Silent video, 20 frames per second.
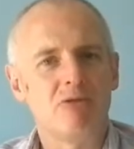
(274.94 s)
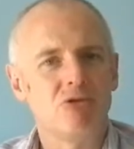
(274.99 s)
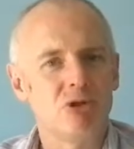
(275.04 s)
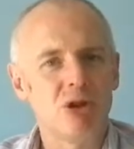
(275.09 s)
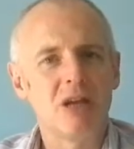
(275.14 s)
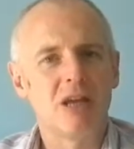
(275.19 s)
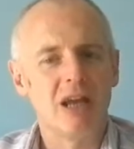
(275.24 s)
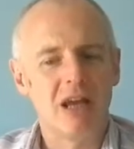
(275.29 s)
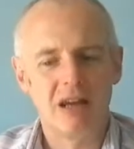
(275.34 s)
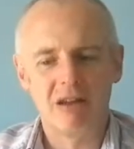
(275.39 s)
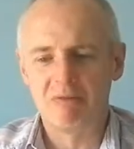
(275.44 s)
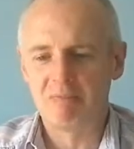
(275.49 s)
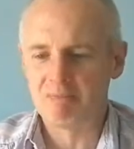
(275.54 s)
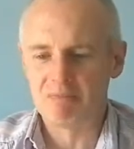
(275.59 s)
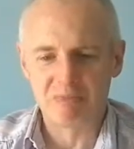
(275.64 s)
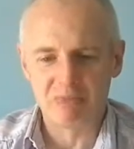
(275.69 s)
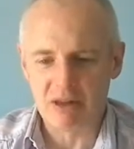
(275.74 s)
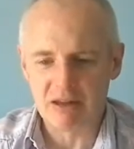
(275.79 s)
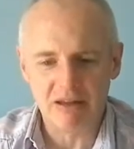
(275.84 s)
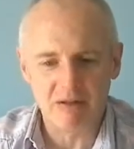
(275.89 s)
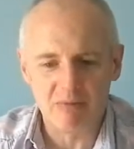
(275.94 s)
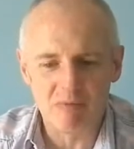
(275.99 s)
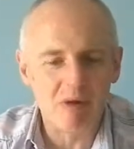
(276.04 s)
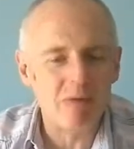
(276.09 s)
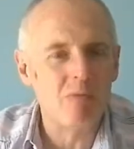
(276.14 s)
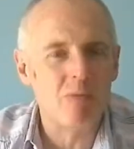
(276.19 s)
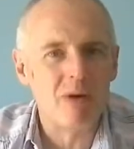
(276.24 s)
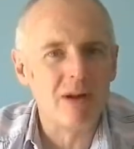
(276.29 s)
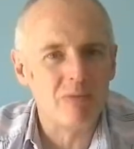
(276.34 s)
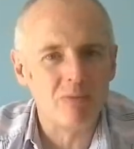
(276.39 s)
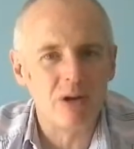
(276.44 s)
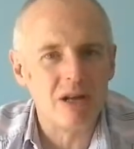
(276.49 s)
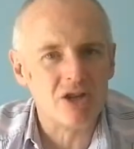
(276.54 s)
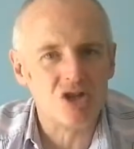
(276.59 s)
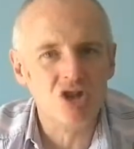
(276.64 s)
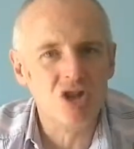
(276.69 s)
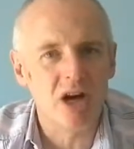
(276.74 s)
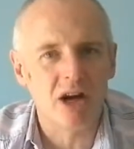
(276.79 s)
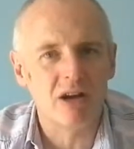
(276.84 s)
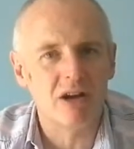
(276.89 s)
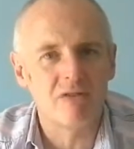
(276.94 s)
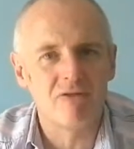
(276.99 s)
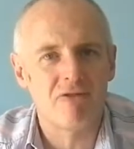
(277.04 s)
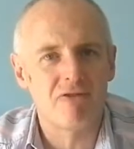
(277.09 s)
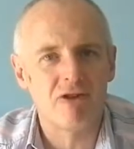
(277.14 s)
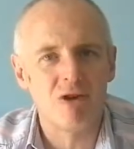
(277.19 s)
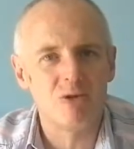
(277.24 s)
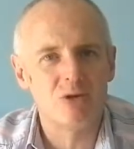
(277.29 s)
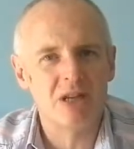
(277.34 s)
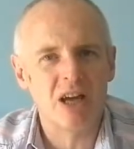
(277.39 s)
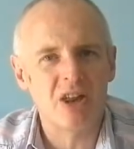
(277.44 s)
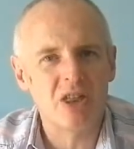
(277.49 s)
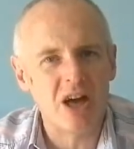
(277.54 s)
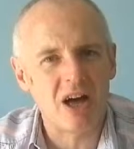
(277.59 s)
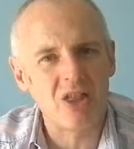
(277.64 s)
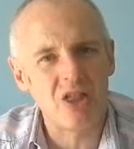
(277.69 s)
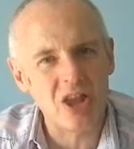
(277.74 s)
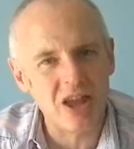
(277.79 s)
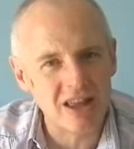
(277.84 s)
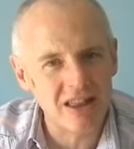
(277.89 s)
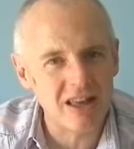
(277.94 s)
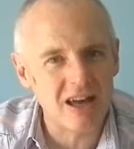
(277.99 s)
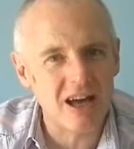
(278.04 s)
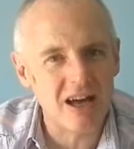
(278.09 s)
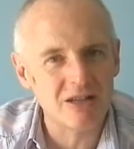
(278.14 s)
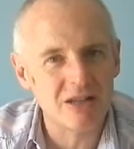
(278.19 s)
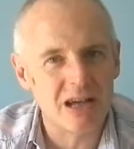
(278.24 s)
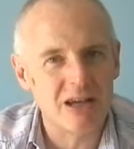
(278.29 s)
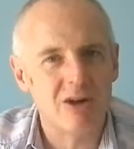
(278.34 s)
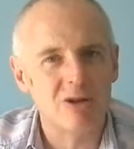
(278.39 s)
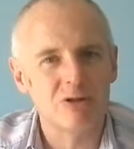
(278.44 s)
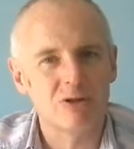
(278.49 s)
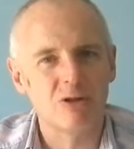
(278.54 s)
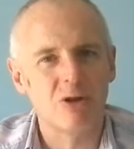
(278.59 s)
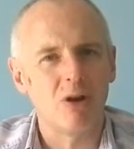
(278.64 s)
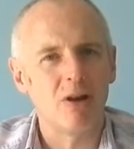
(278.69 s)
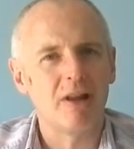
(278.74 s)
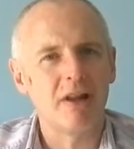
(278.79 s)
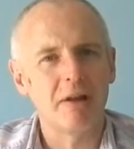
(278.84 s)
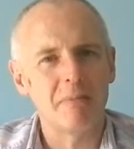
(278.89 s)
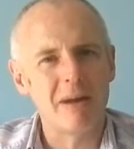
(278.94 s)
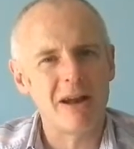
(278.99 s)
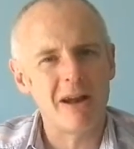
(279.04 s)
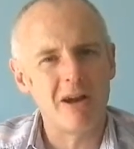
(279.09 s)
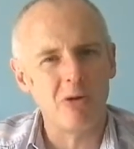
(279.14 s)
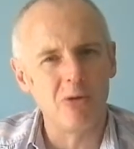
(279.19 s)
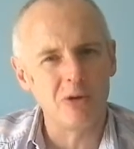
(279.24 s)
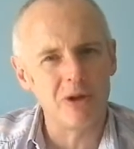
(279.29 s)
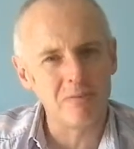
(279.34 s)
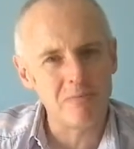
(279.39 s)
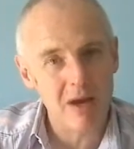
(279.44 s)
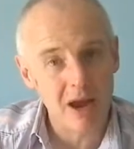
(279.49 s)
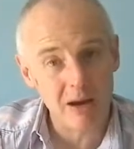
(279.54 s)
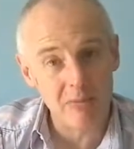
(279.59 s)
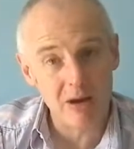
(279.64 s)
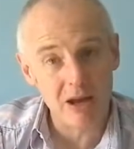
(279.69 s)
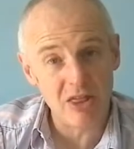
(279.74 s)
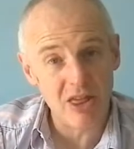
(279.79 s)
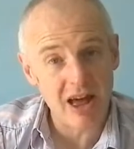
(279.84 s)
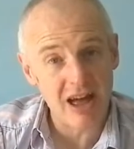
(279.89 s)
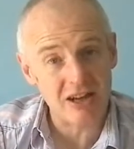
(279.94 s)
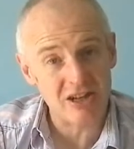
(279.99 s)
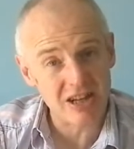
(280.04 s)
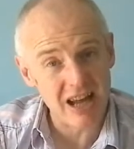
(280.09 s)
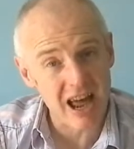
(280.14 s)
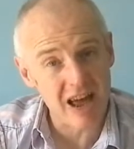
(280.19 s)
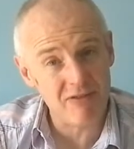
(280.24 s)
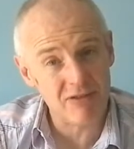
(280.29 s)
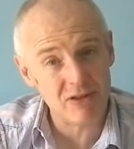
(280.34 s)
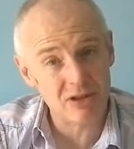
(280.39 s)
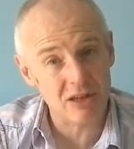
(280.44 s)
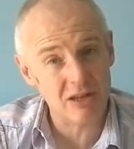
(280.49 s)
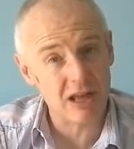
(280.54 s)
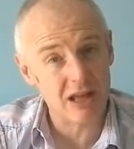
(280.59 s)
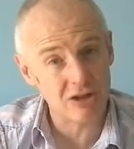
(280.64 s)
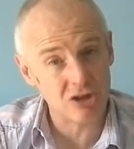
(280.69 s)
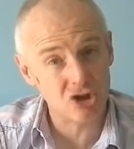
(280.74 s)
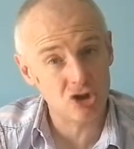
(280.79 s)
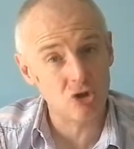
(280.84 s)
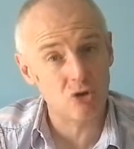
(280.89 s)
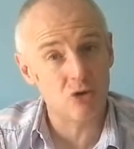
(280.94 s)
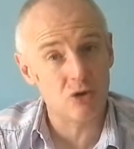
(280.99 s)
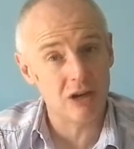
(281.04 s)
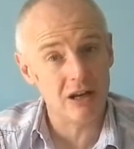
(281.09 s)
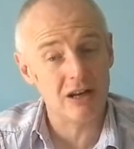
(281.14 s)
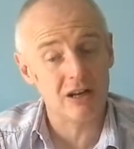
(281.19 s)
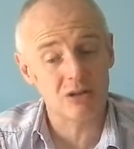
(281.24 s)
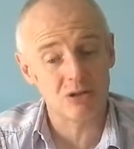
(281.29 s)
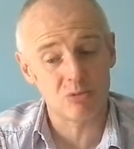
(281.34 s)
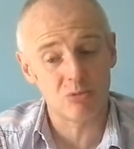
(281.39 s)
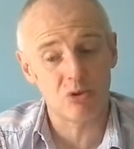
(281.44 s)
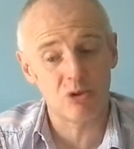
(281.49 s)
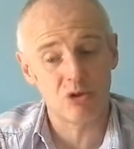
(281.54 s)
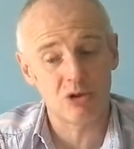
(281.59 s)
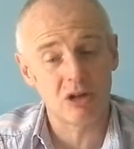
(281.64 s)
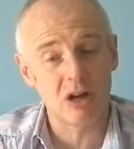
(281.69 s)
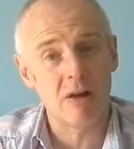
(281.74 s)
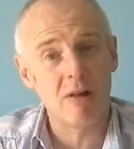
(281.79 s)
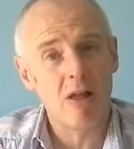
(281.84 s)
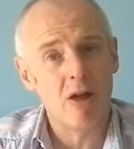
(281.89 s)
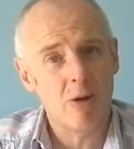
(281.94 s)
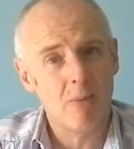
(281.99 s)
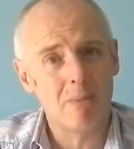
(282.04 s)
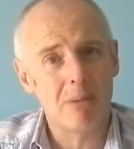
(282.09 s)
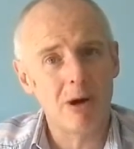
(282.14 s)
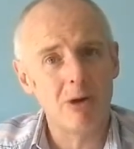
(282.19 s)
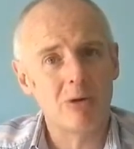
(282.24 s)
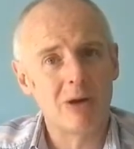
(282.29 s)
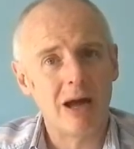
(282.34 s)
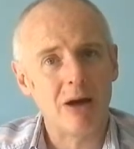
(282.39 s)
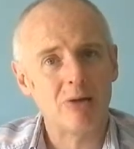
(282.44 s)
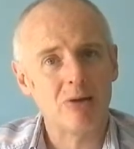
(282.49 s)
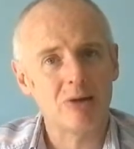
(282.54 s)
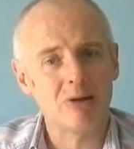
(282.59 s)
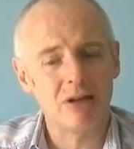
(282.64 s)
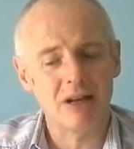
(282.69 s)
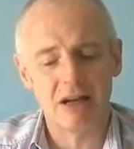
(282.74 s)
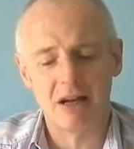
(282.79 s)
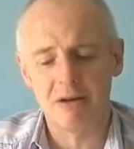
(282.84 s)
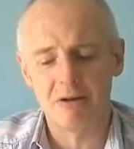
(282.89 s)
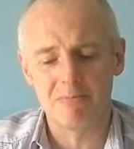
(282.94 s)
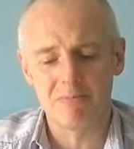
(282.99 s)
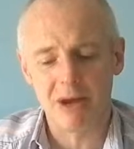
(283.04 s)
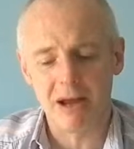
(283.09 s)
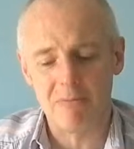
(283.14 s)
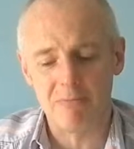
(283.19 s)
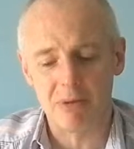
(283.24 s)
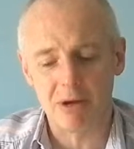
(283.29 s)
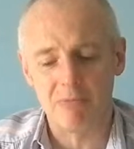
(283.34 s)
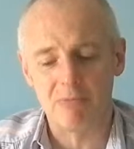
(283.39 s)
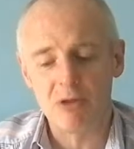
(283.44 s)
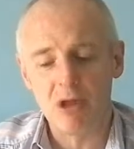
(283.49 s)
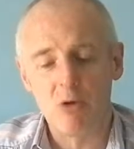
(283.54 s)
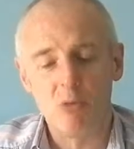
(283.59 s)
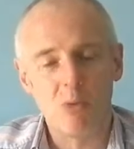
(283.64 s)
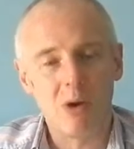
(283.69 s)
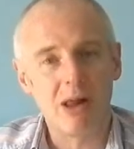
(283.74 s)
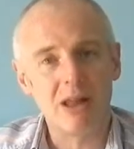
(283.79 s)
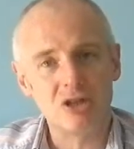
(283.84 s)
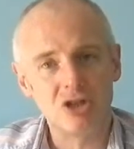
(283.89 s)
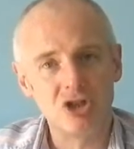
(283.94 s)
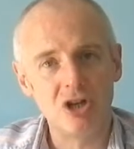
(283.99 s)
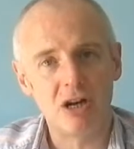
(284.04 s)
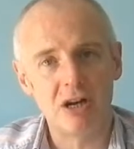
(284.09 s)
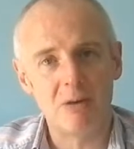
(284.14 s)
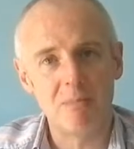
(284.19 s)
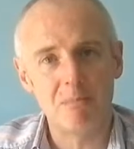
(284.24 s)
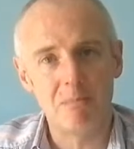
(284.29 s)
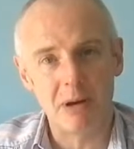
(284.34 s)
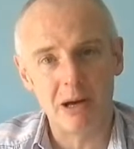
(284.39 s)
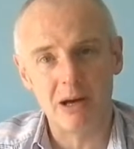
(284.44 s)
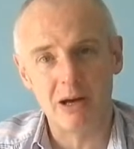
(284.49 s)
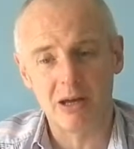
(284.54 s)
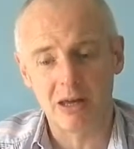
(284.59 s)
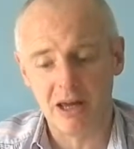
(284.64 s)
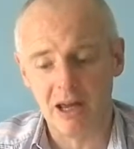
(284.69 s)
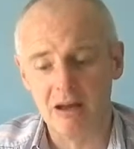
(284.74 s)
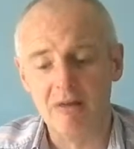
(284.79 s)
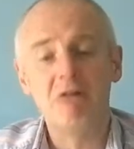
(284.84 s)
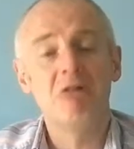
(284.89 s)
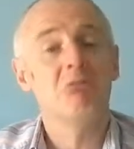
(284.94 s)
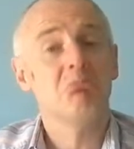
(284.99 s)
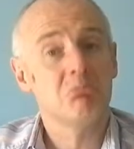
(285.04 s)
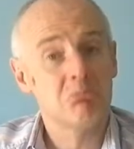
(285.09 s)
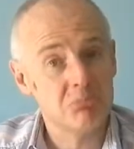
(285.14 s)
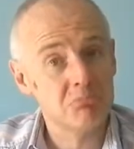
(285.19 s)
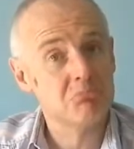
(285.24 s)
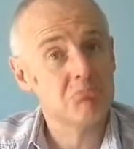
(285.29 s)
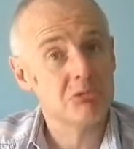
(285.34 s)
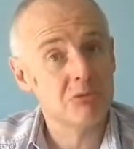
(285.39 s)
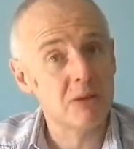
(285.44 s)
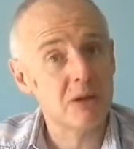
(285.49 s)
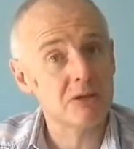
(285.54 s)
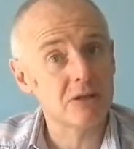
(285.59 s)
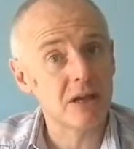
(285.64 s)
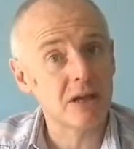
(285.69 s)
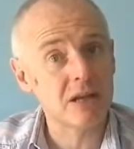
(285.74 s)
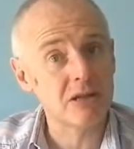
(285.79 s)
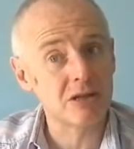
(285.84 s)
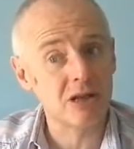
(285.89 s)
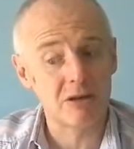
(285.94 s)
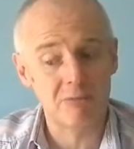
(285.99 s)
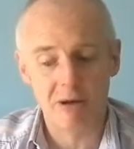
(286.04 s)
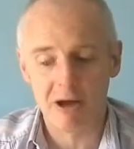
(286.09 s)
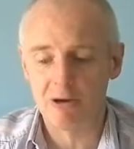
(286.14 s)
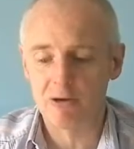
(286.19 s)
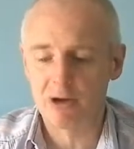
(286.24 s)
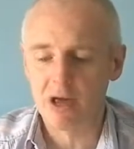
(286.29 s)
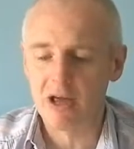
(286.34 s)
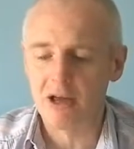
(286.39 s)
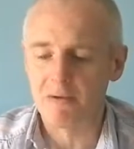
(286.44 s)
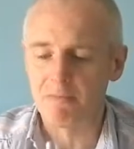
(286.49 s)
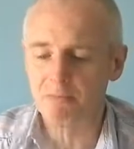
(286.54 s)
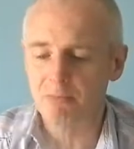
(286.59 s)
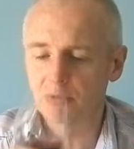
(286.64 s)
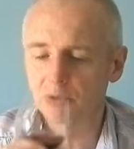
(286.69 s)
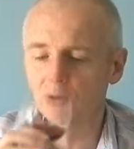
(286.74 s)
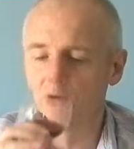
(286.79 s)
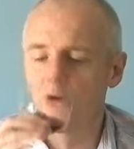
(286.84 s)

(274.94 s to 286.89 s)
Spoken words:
drinking when it's young and fruity. I think that as it got a little bit older, maybe that stalkiness would poke out a little bit. But while it's young and perky, smells like it's going to be okay.